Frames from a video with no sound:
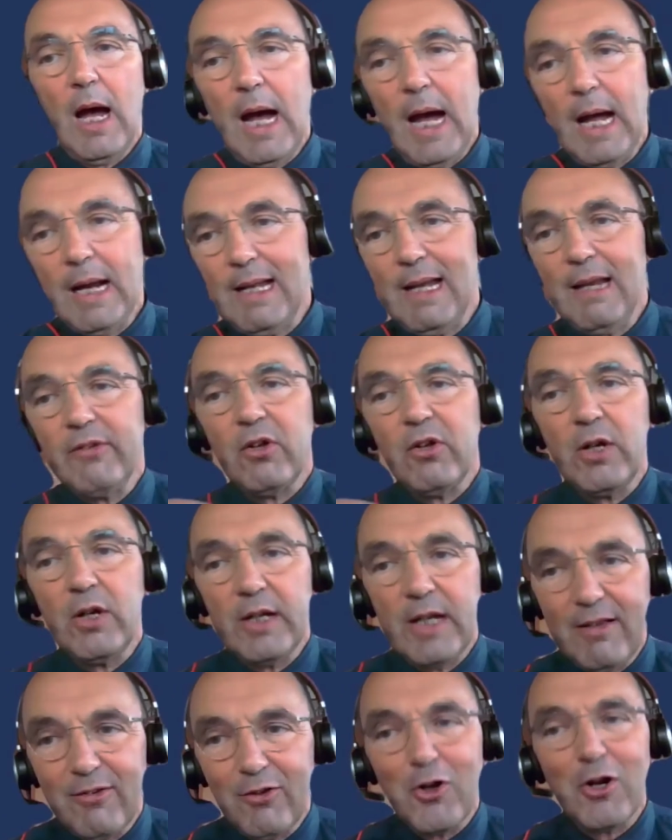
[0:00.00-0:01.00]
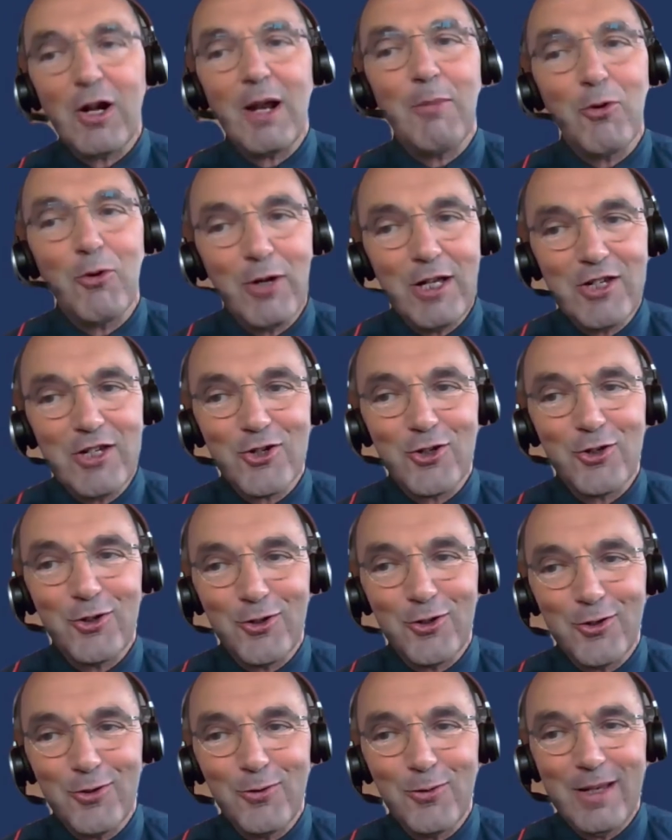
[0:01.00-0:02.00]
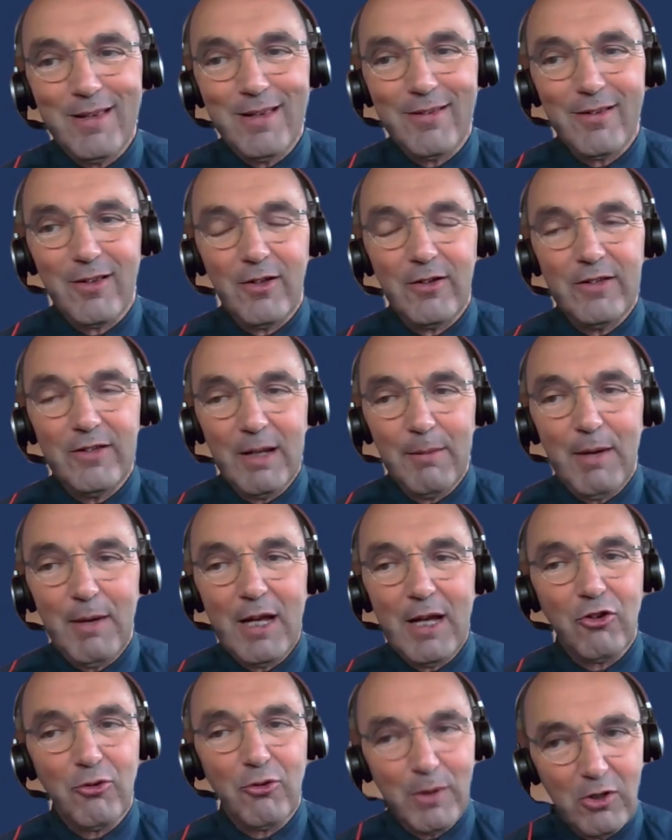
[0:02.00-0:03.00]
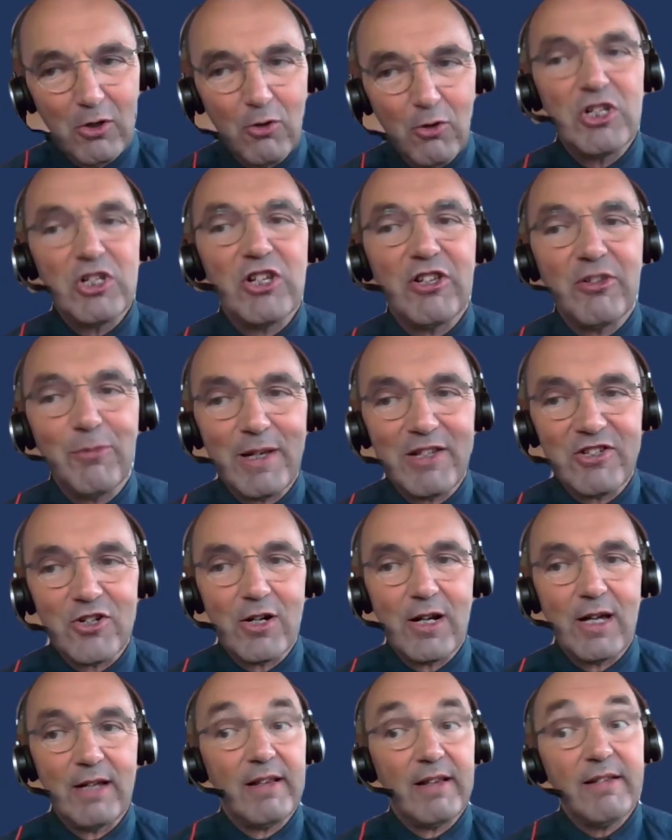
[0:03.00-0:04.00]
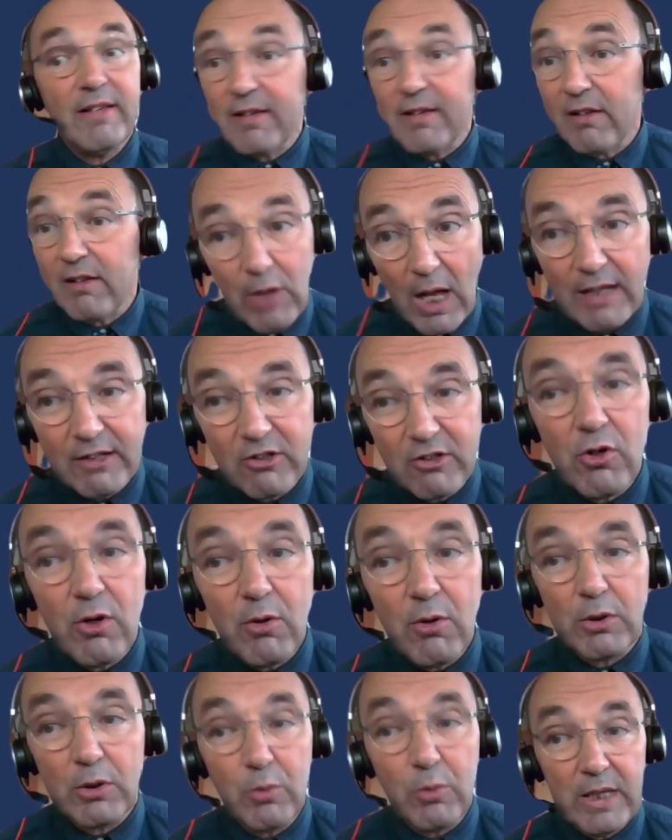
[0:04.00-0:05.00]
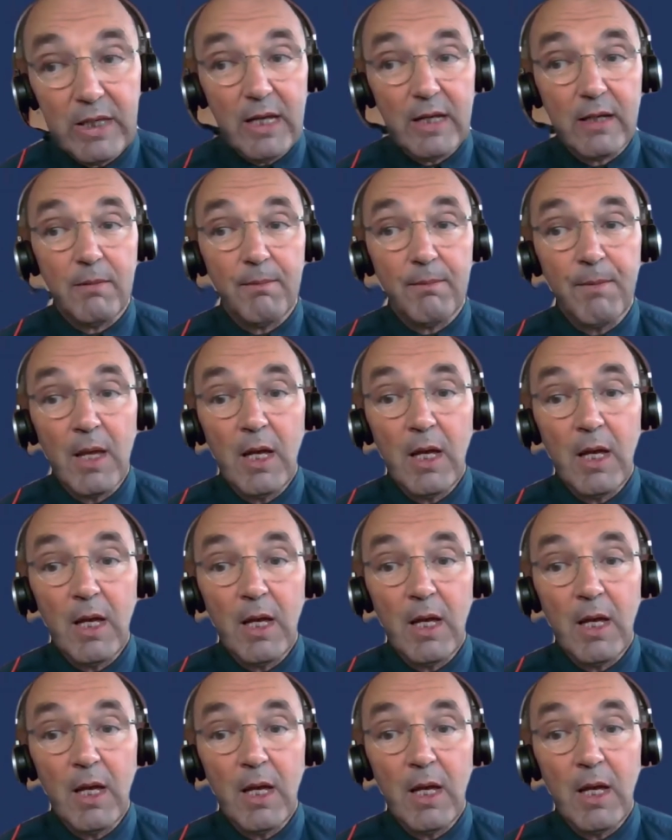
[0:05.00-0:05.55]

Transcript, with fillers: at least organize a collaboration with a nearby hospital which is specialized. And this is actually what we did.